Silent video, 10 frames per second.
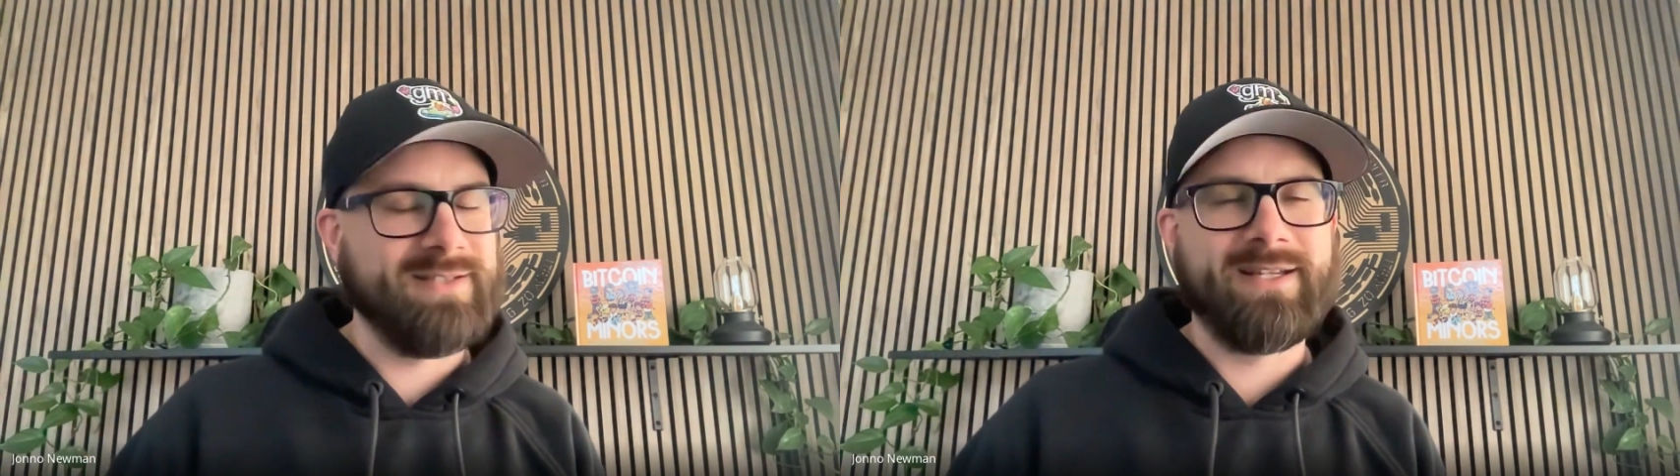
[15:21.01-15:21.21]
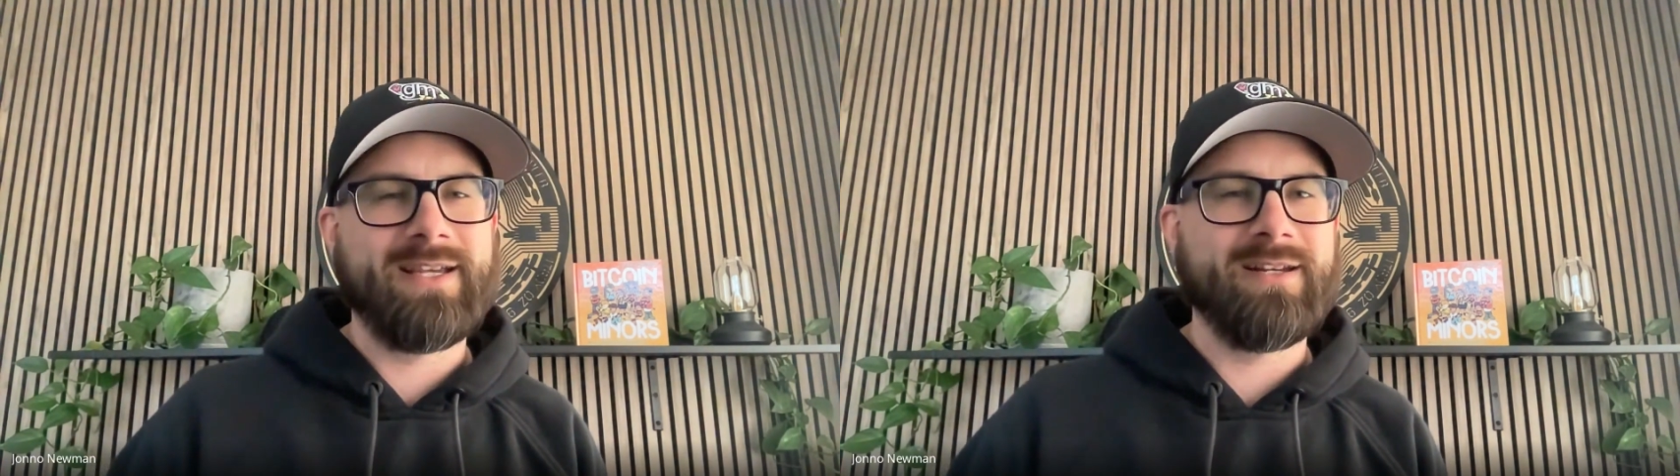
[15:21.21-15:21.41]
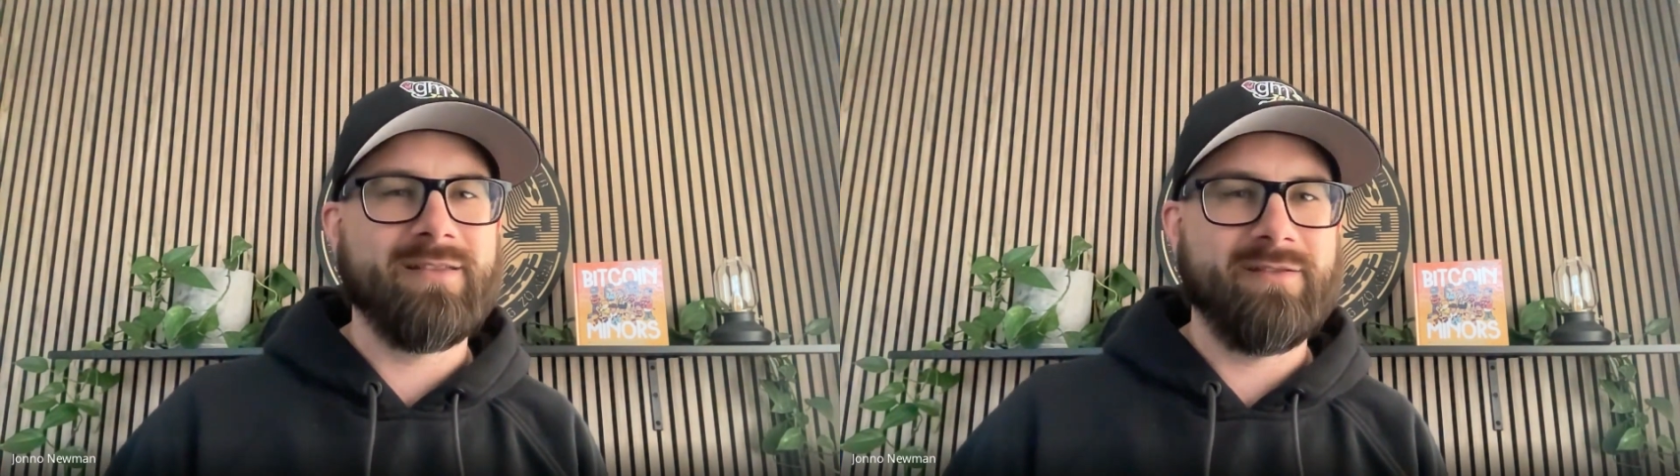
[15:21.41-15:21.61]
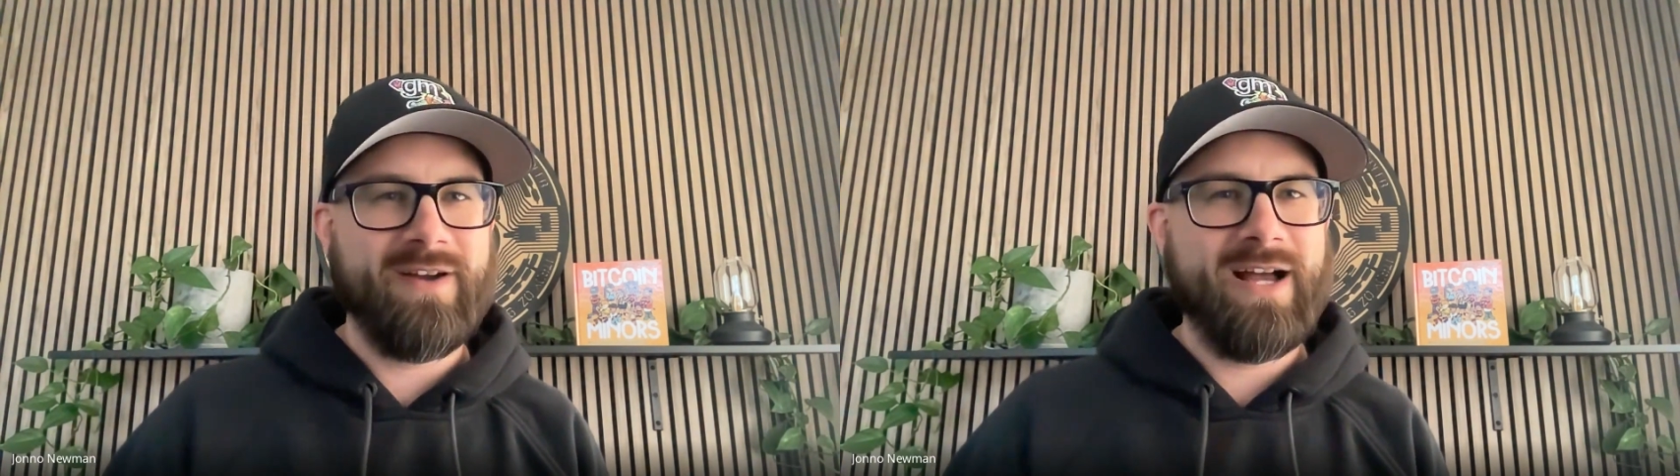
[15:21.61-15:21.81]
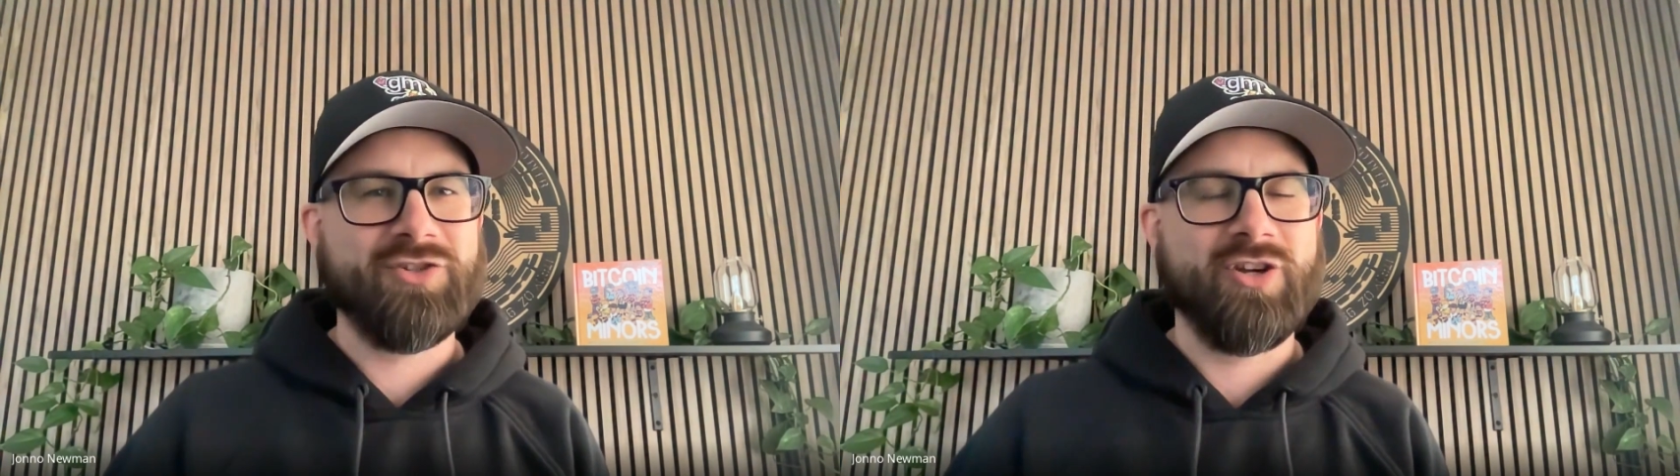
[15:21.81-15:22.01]
dig into the
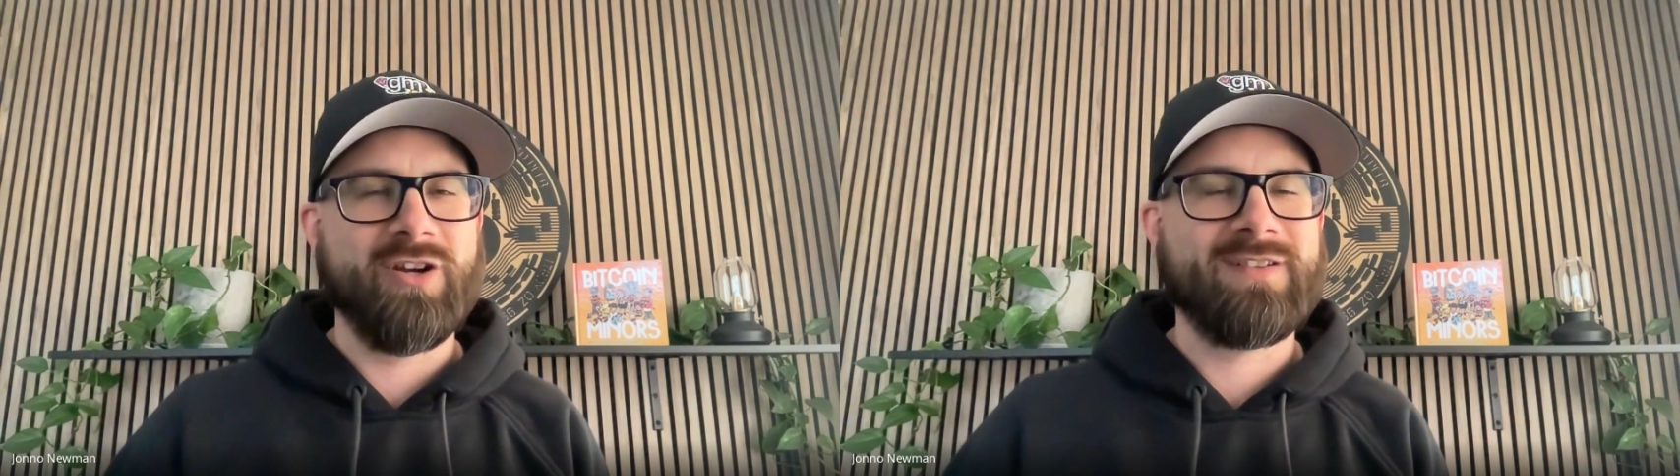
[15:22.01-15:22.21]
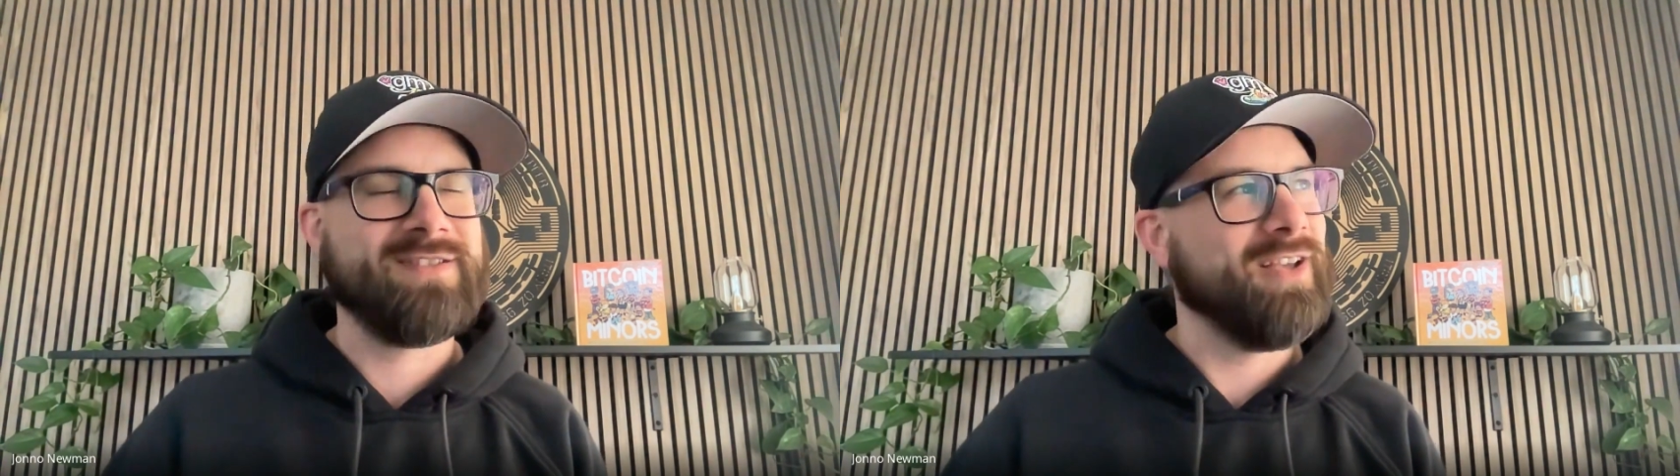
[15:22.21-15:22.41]
fart jokes.